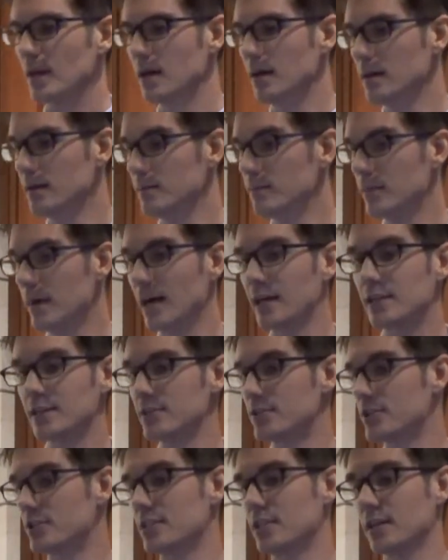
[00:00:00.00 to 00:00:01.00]
I can
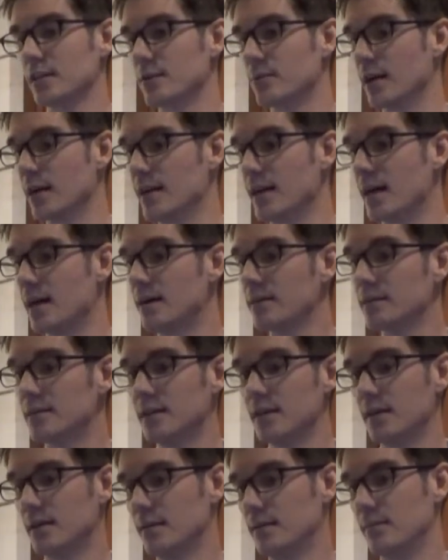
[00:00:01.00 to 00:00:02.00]
just tell you right now,
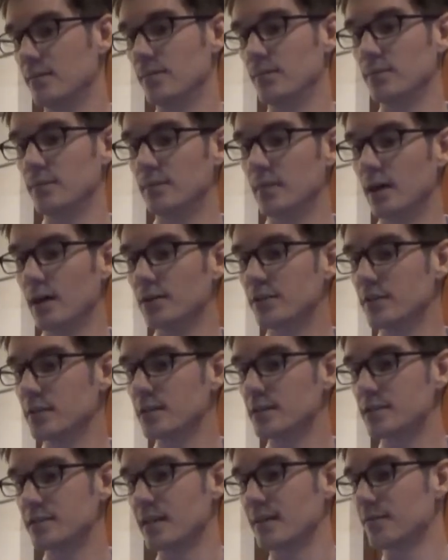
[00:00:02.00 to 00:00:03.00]
under
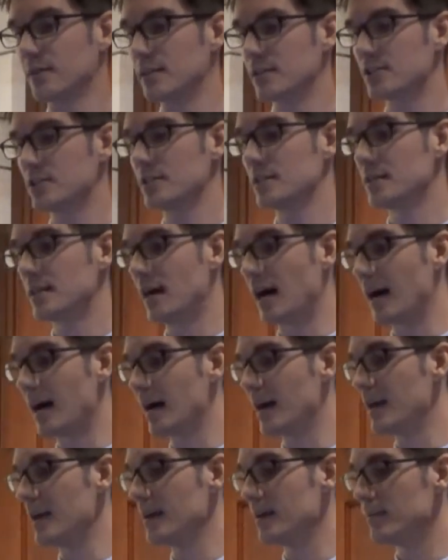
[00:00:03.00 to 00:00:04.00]
this definition,
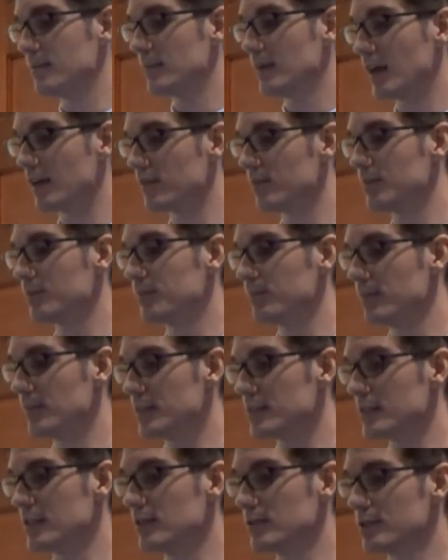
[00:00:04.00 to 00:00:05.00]
I have
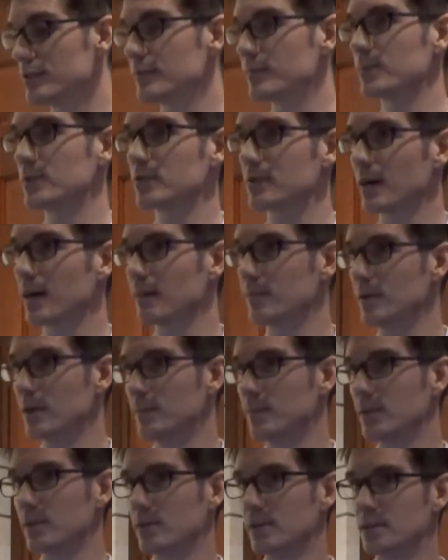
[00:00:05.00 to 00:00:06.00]
misused prescribed
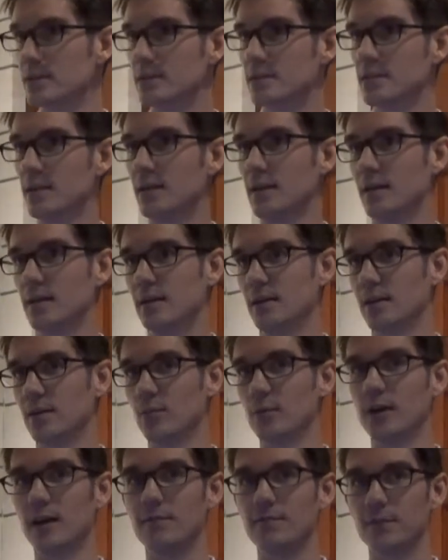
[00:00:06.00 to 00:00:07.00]
opioids.
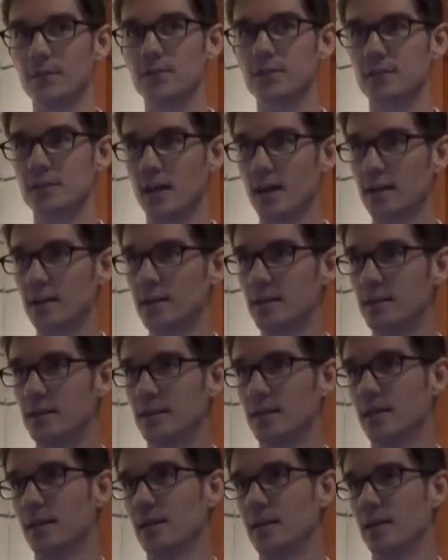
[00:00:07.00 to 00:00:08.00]
When I first started,
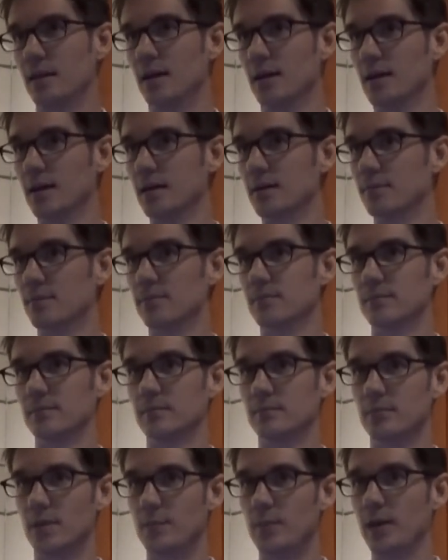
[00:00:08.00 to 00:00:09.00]

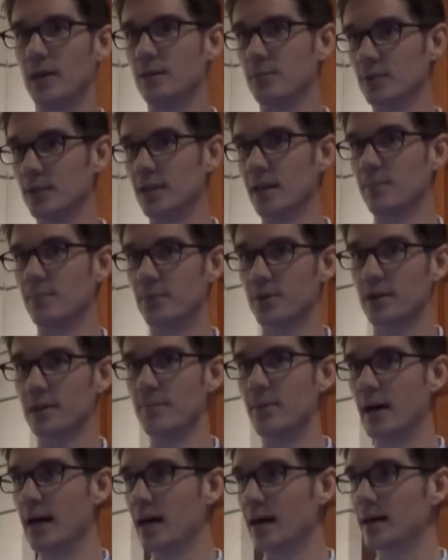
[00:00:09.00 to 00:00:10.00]
the pain would get pretty
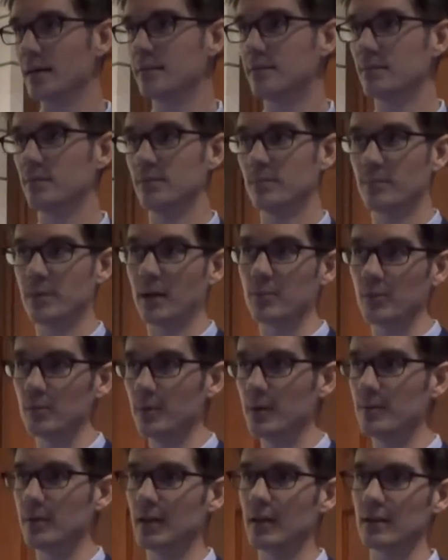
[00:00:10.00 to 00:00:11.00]
bad,
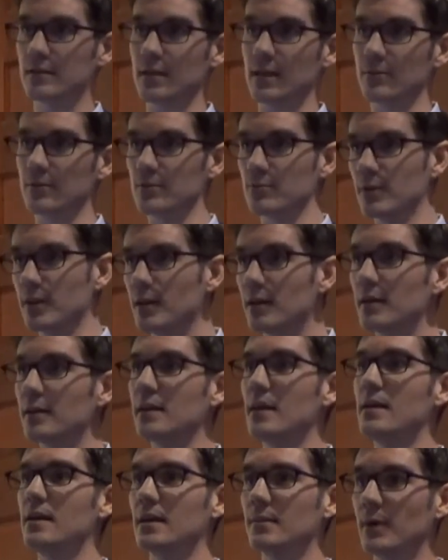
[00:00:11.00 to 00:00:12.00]
probably because I was
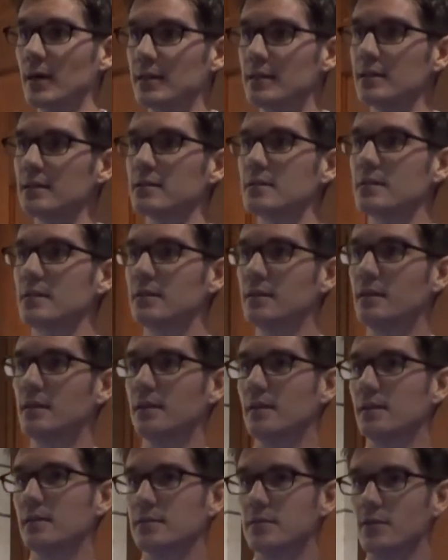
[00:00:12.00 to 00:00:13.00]
re-herniating my disc.
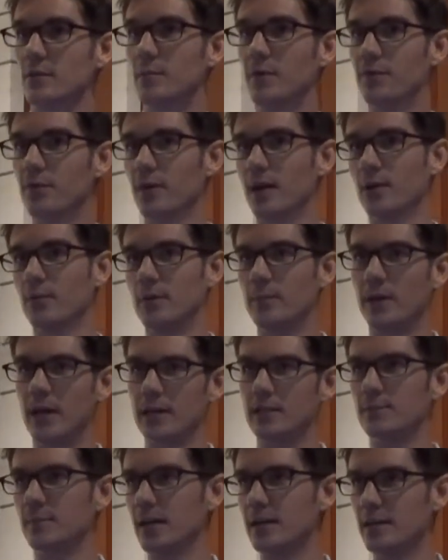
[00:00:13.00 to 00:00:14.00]
So before I went
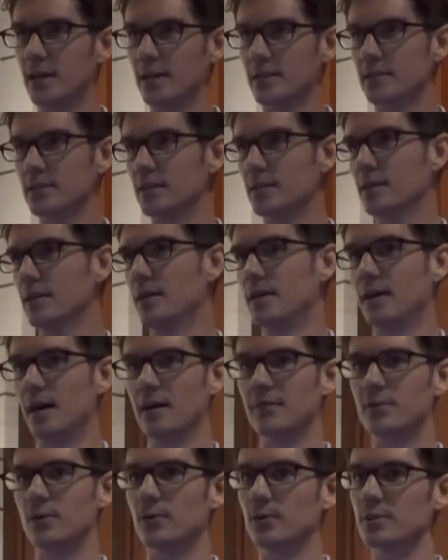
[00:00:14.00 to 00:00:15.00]
back to my doctor,
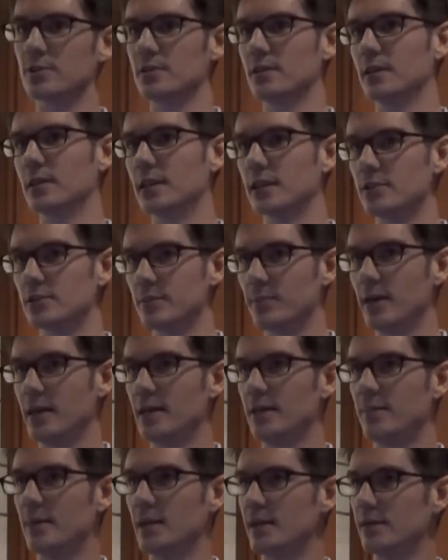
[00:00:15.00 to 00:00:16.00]
I of course took an extra
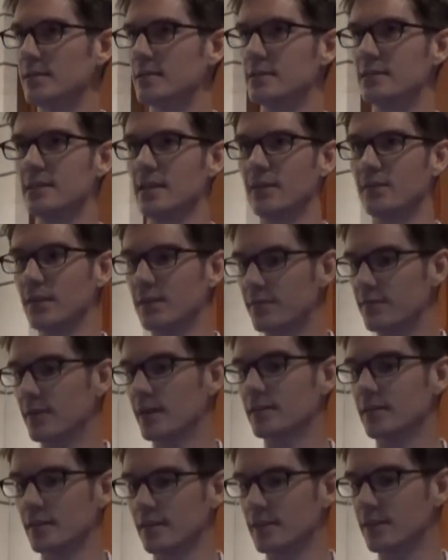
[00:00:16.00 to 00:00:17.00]
pain med to see if it
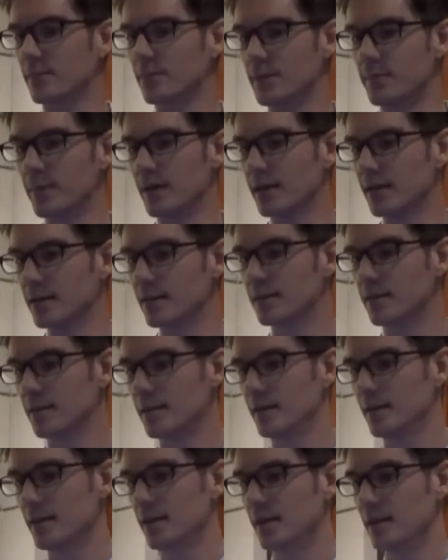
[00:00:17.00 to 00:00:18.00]
felt a little bit better,
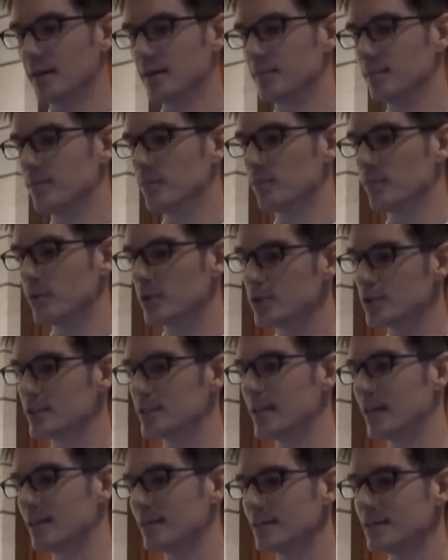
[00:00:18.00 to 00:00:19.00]
which is
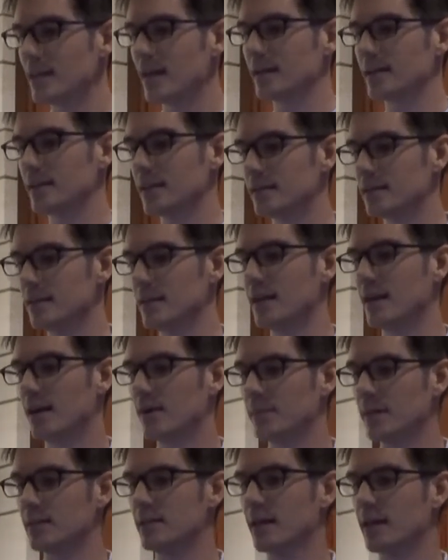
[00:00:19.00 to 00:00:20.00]
not technically
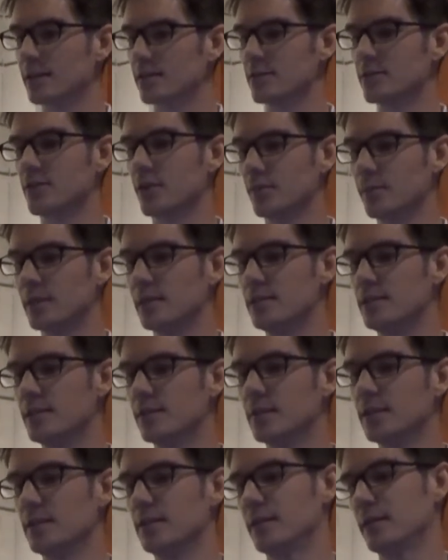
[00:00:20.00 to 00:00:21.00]
how my doctor told me to
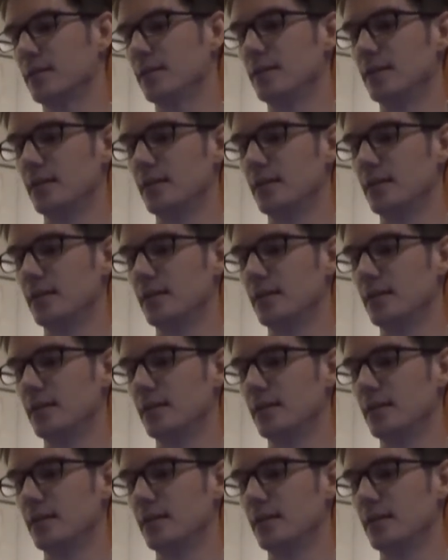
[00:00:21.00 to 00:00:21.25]
do it.